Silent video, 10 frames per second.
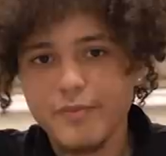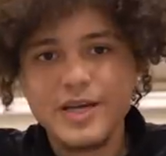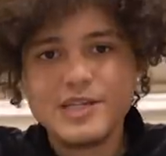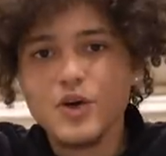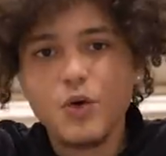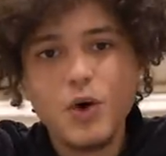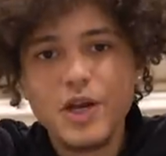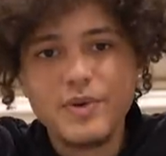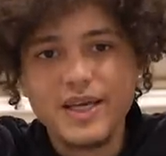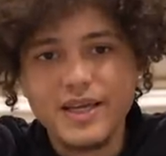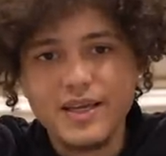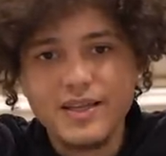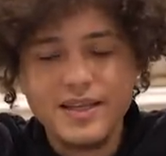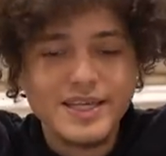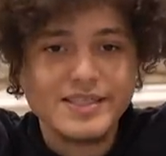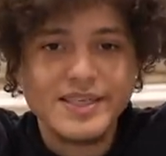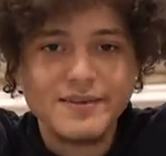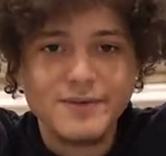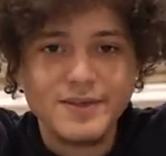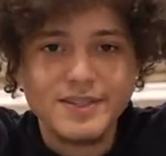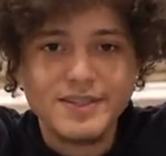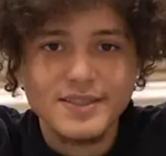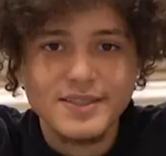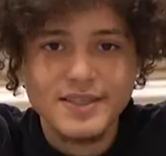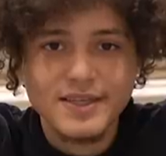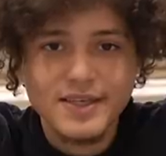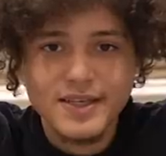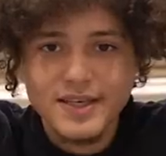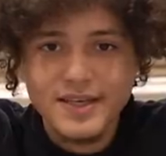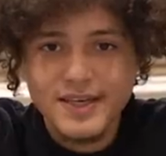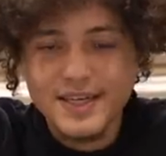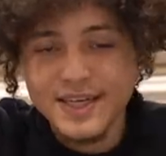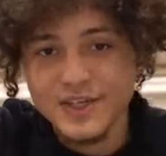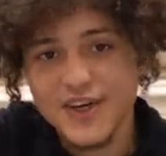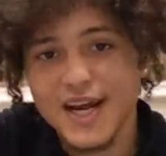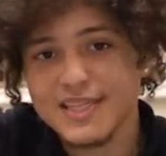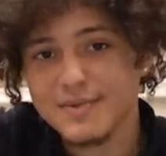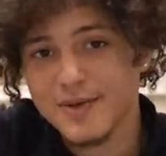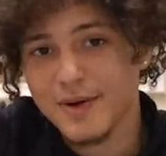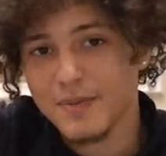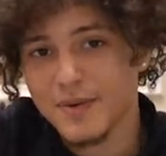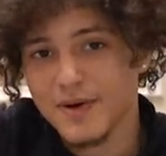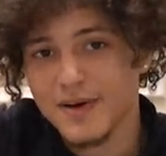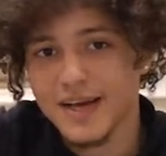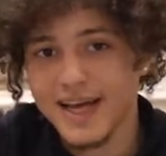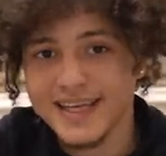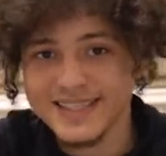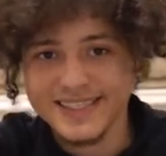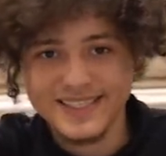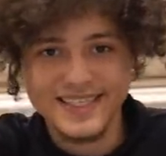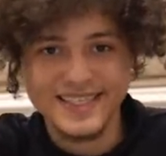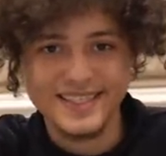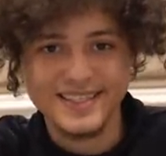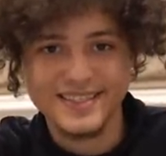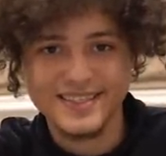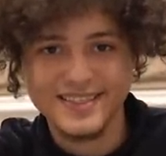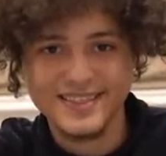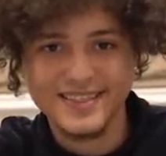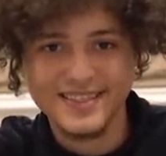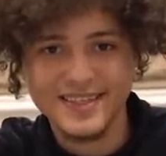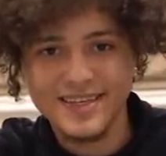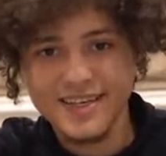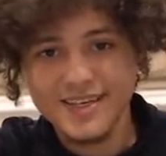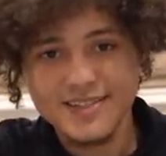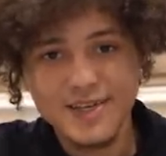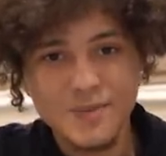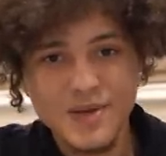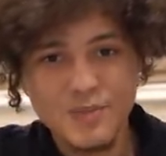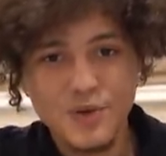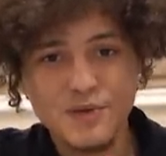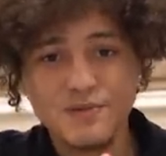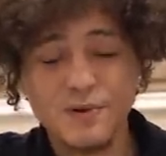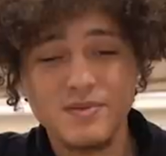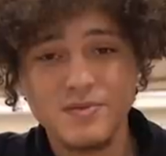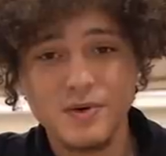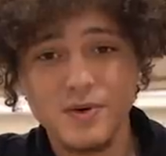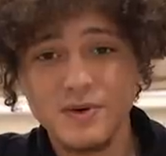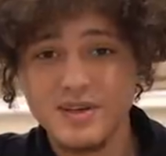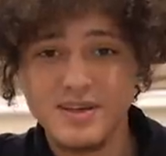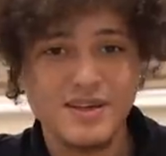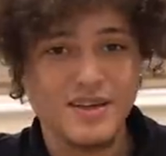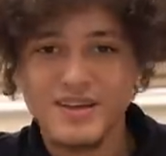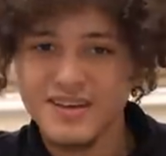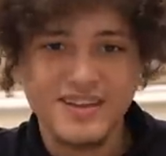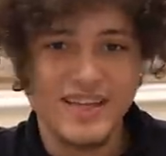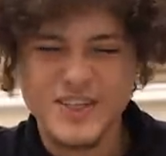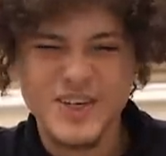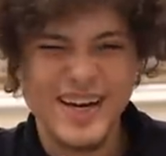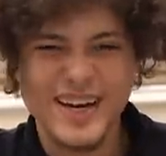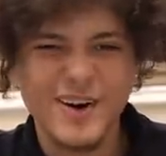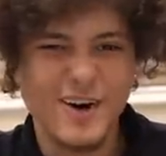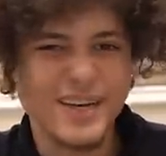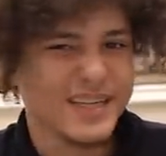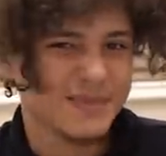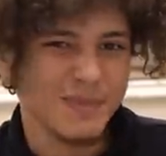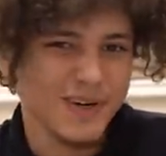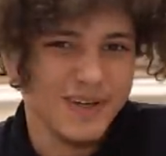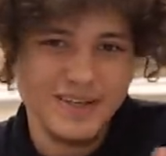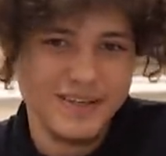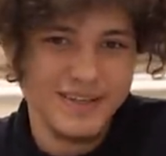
But he's not a wannabe. That's the difference. He didn't try to be a rapper and he succeeded. Certain people you film for, they're trying their hardest, but